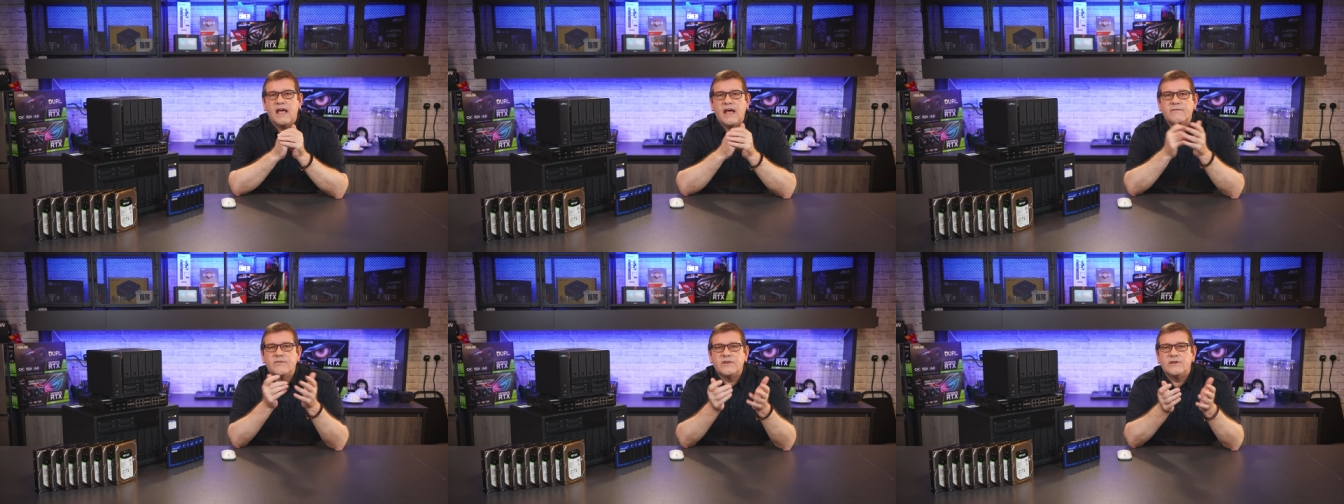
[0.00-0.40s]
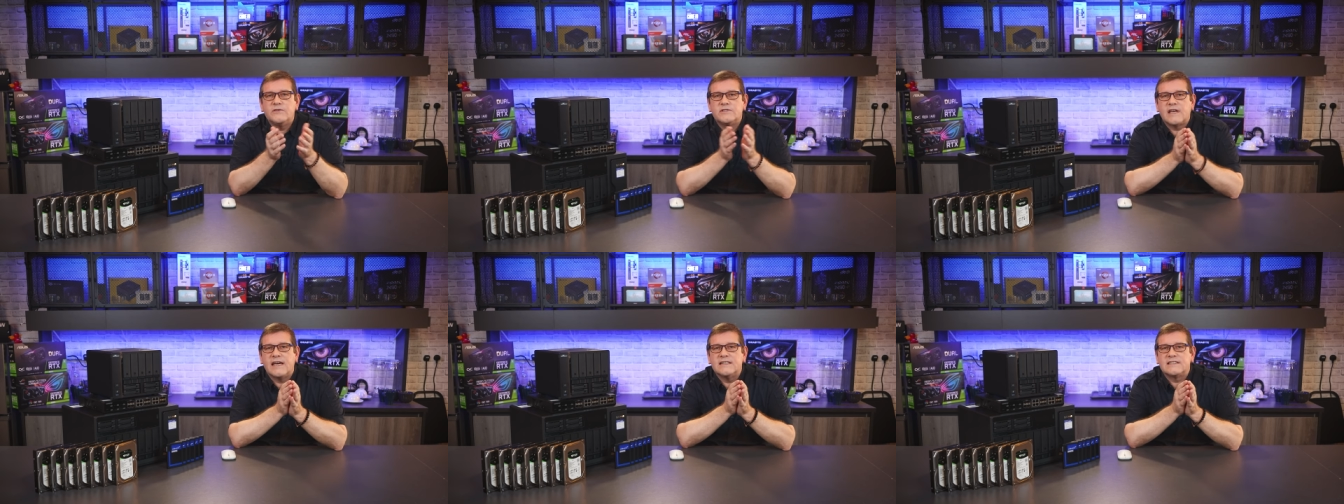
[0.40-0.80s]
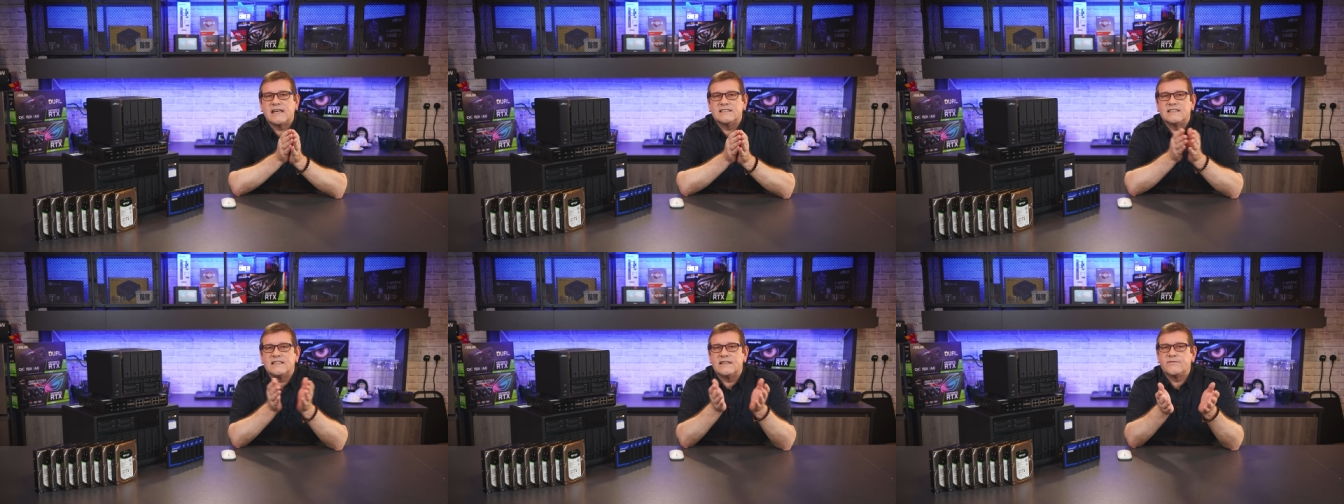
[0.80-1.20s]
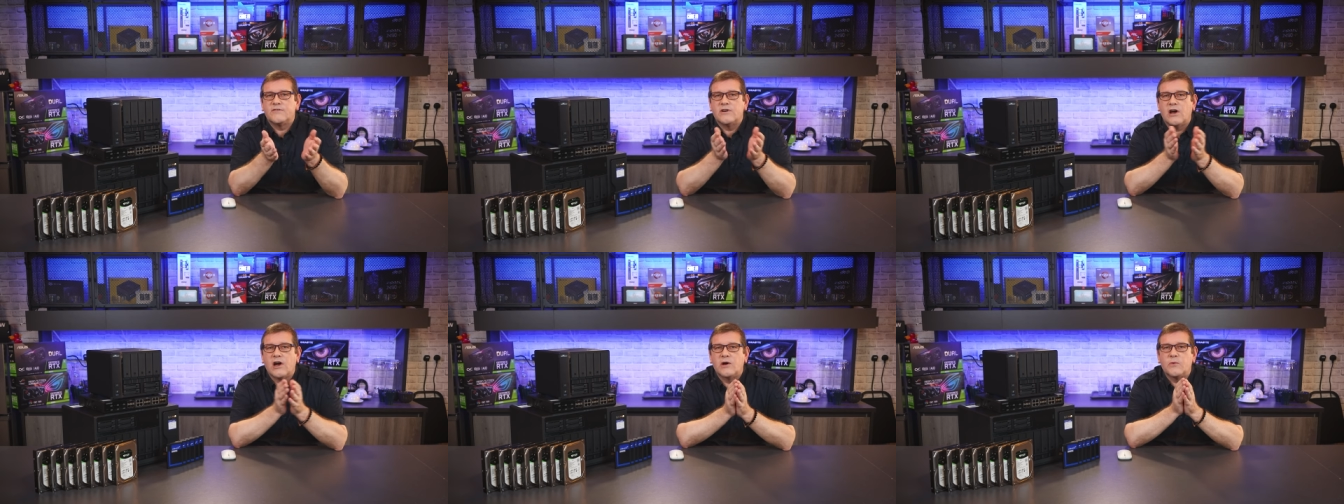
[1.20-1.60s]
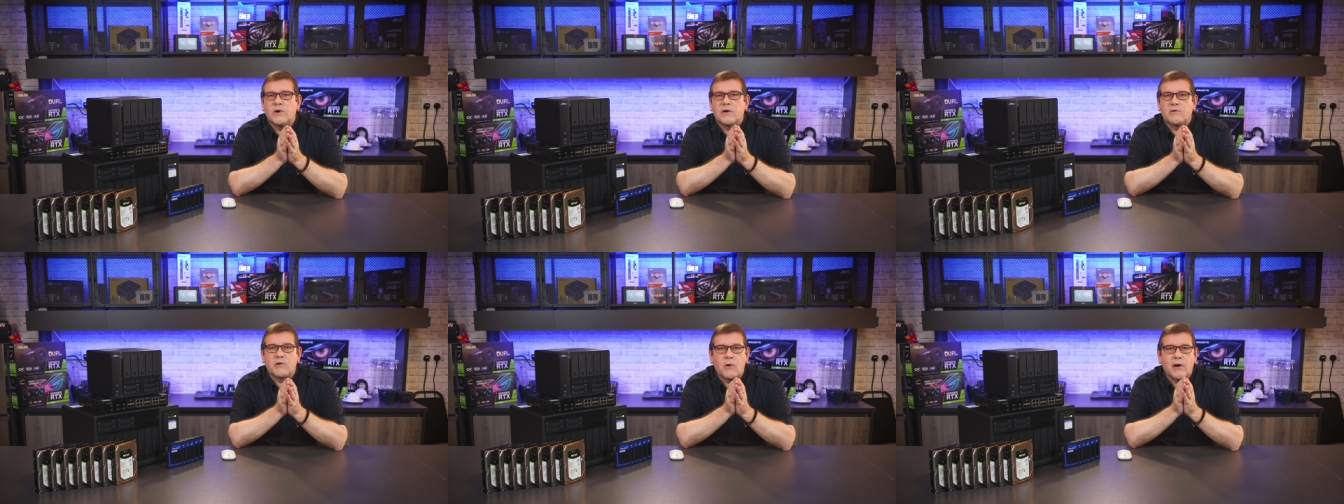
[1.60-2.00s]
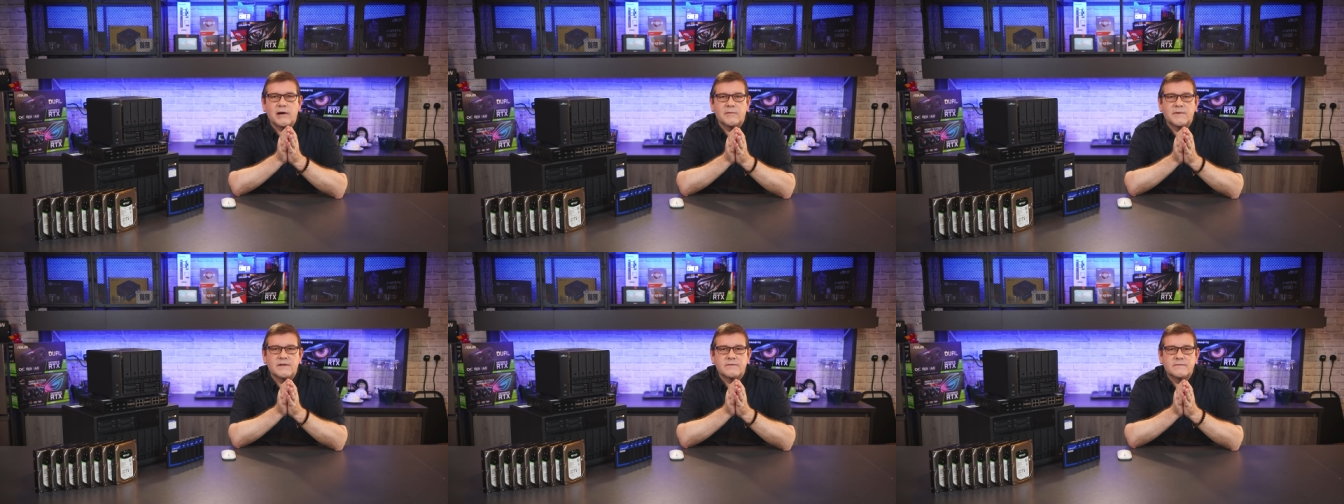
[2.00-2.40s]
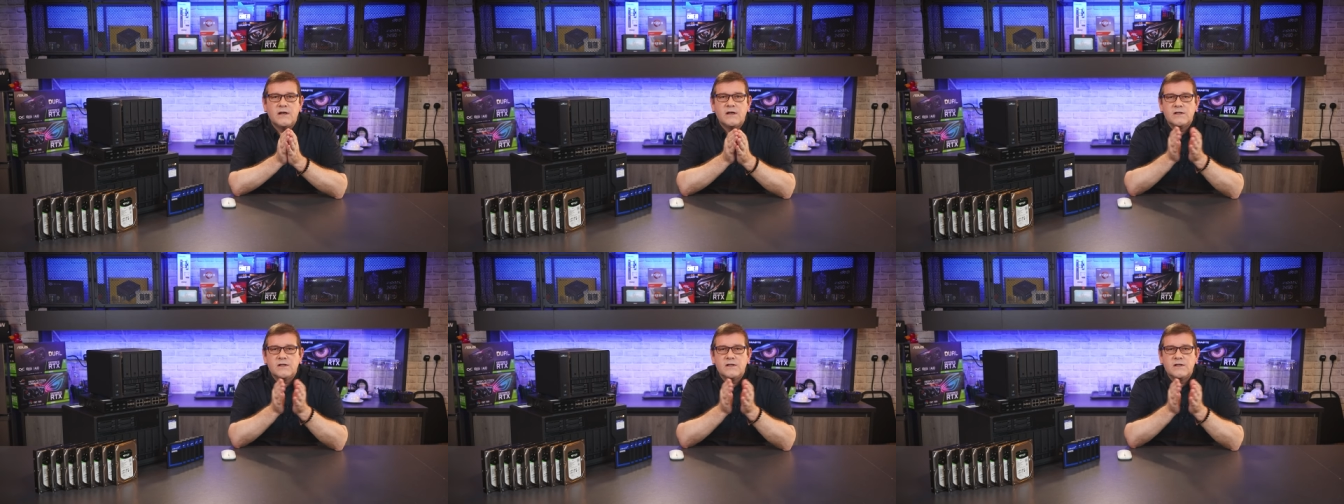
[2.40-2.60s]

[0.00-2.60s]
Every use case has a different hardware requirement.